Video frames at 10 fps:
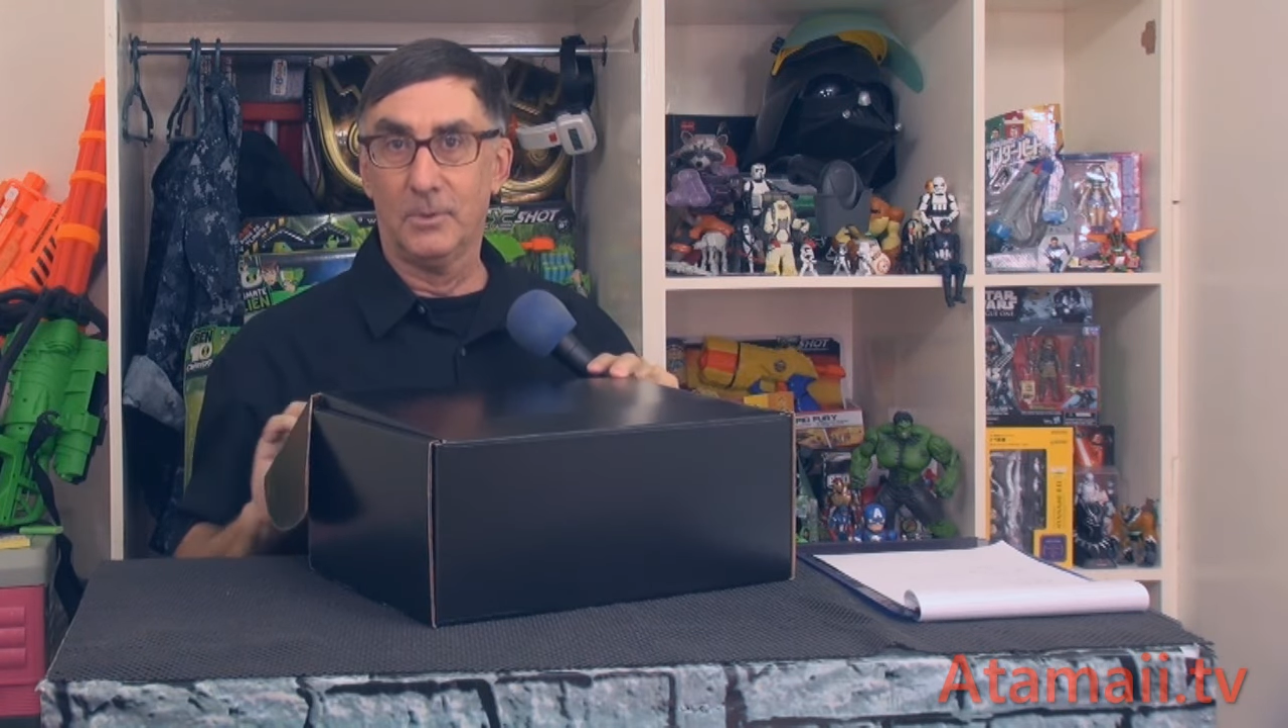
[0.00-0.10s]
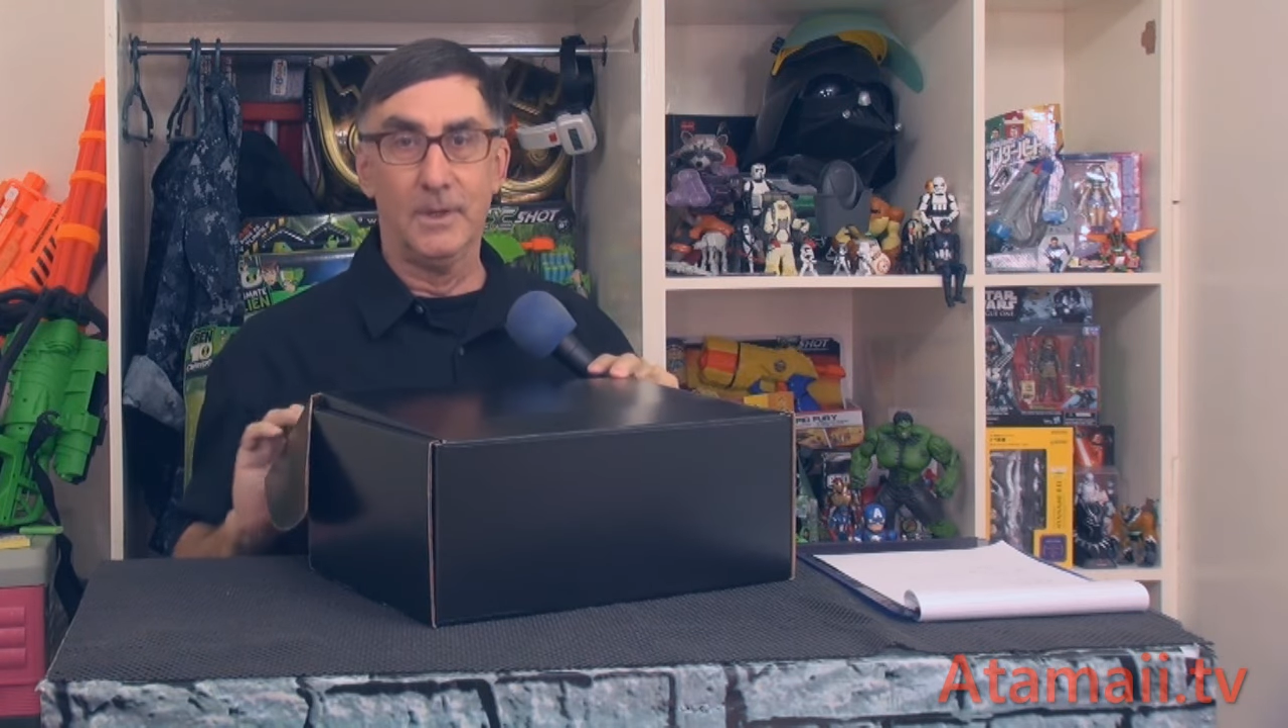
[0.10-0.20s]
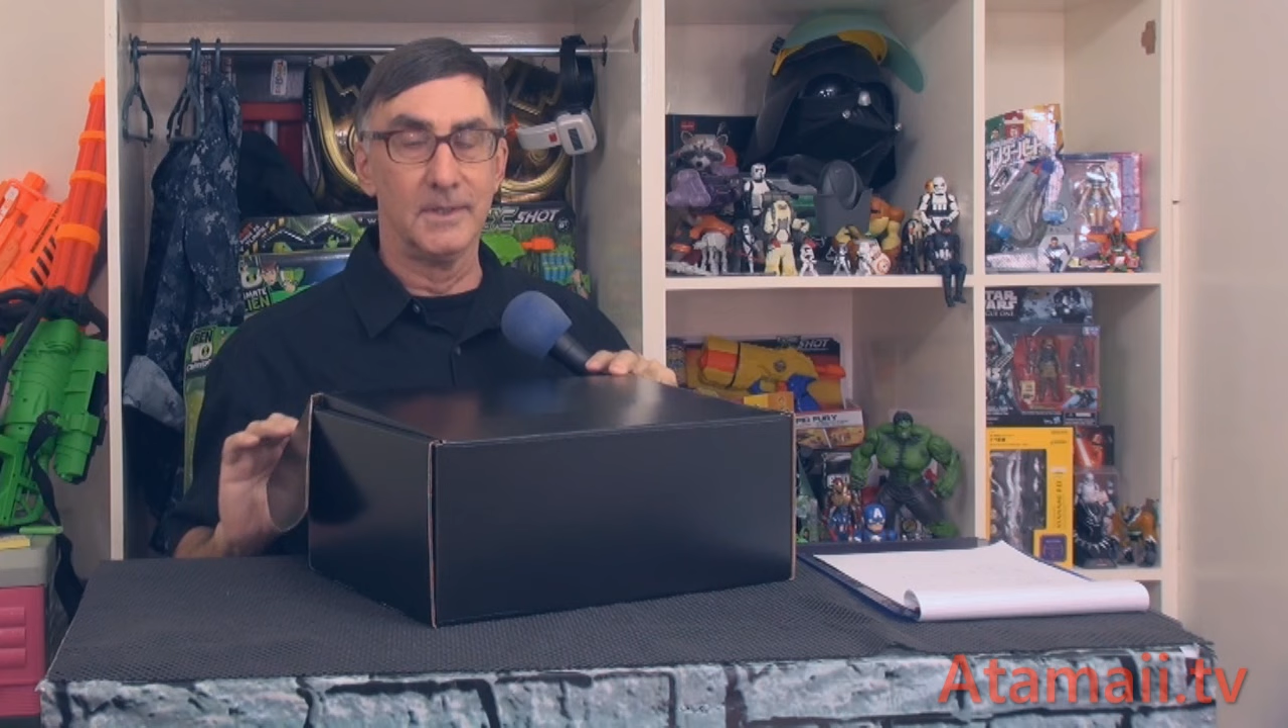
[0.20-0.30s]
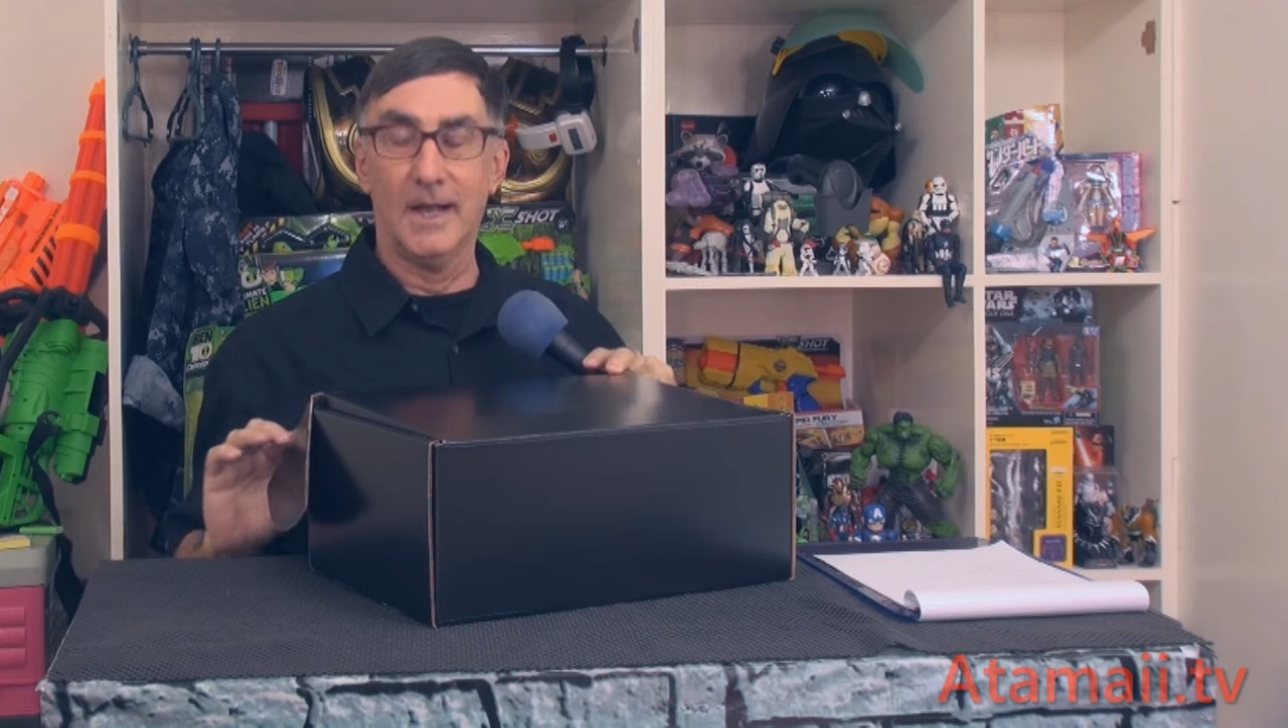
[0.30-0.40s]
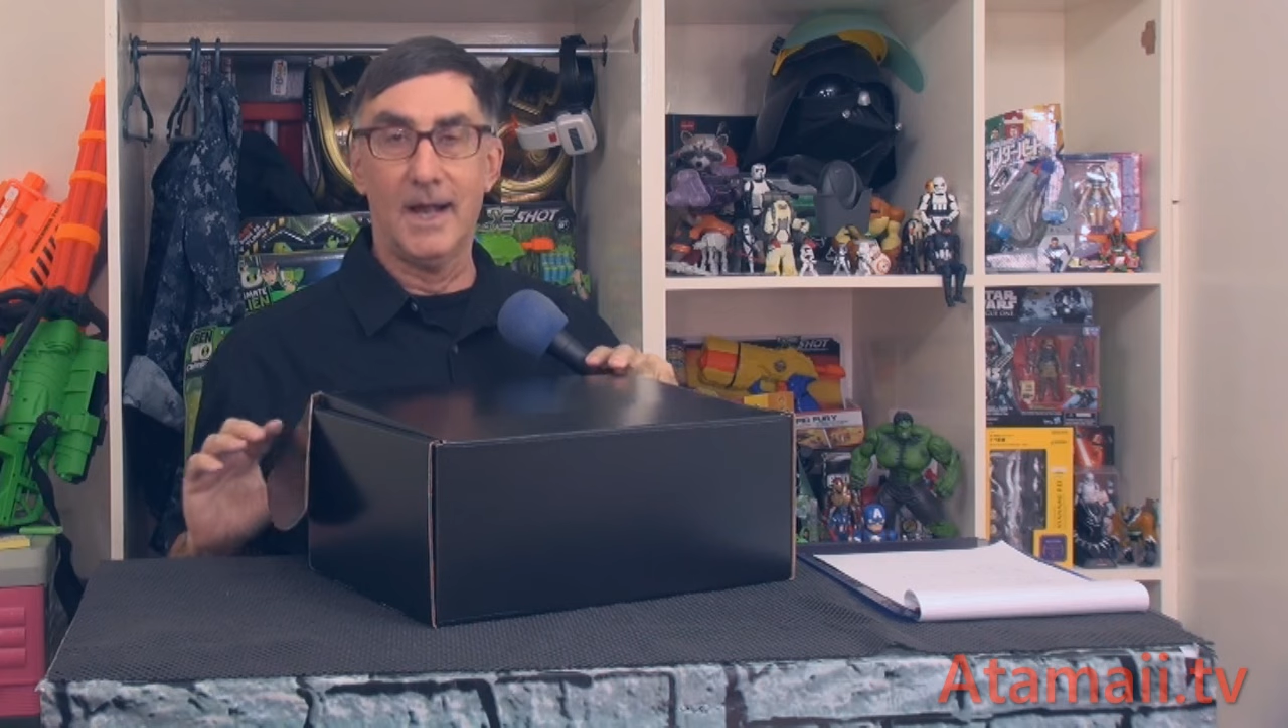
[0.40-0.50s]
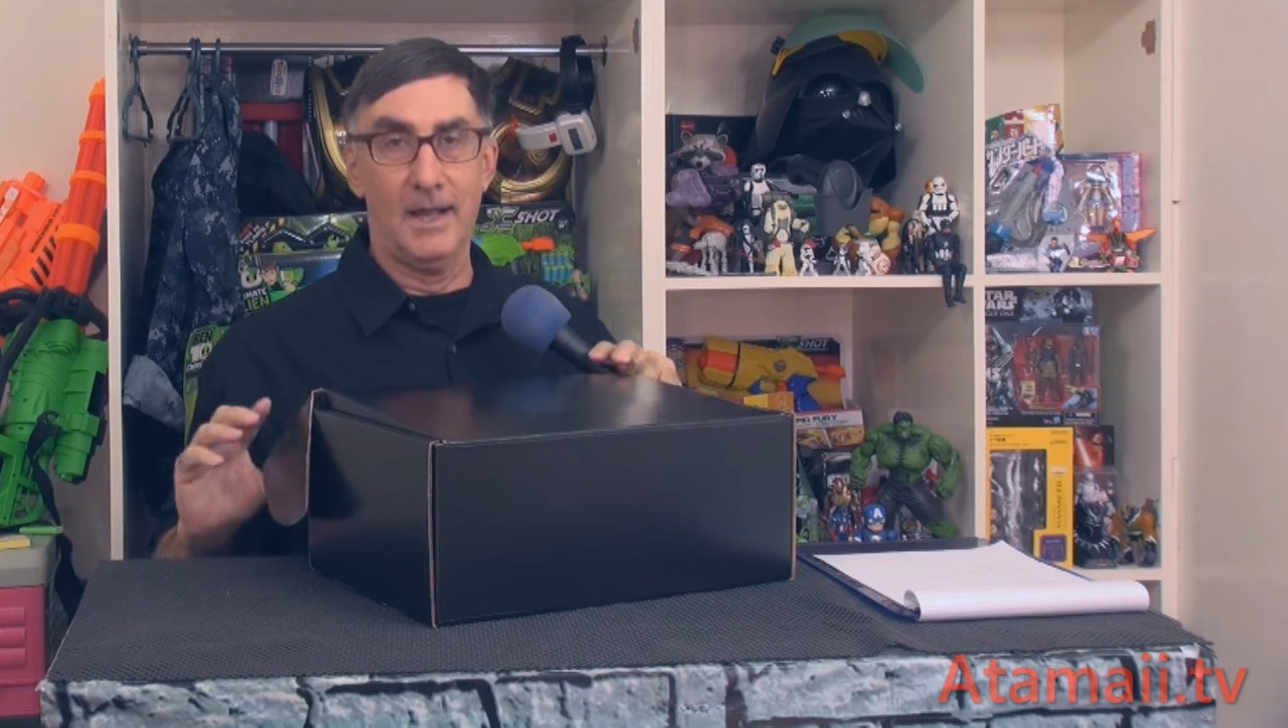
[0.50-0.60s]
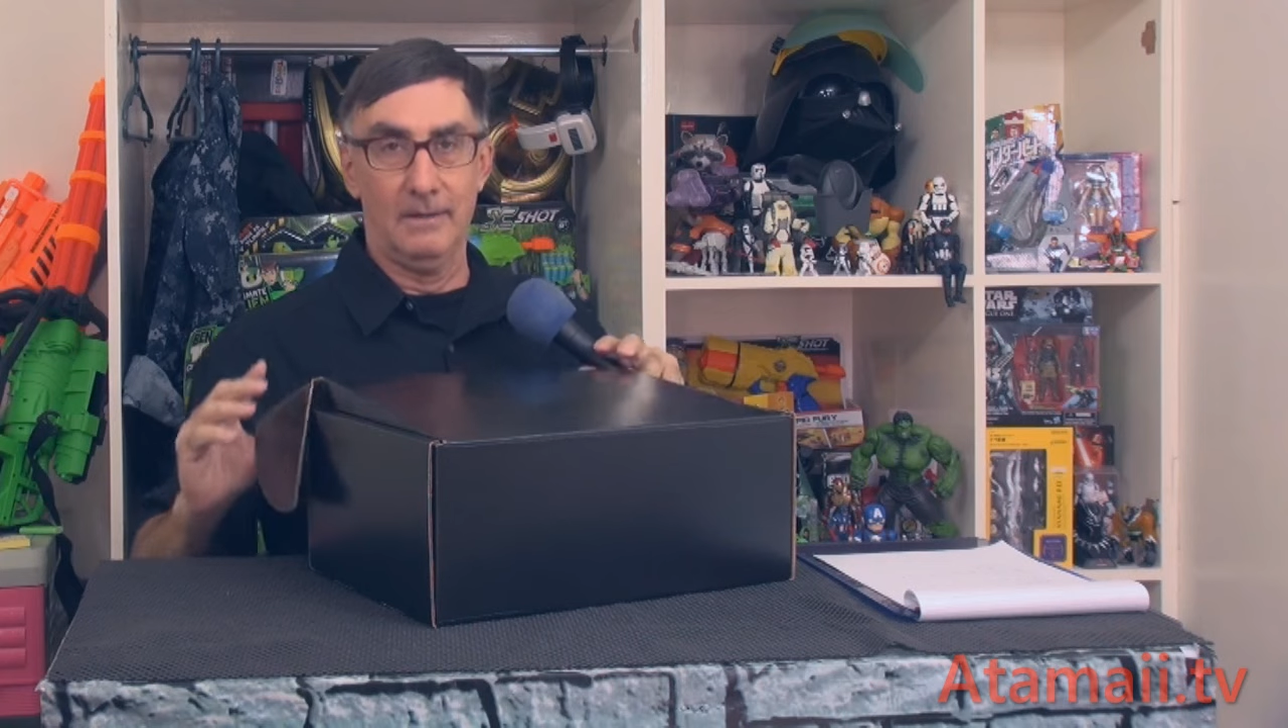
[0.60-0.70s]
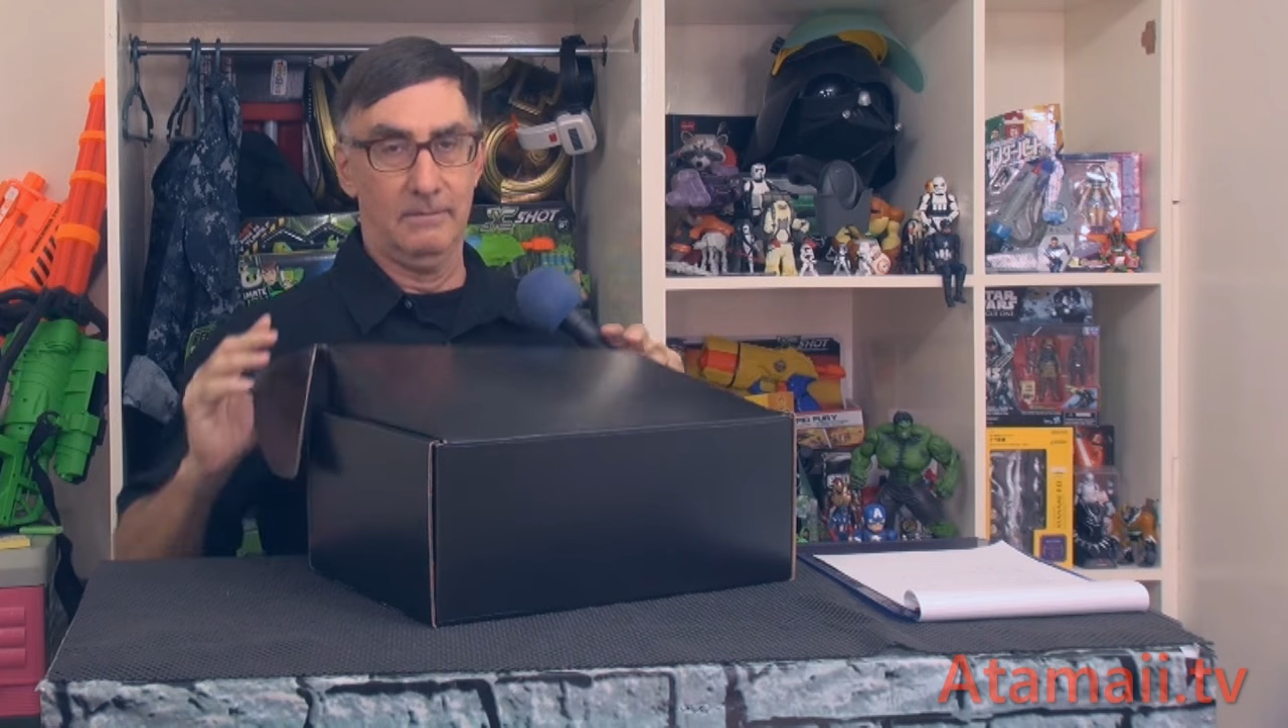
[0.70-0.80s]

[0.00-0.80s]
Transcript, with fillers: toys. Ah.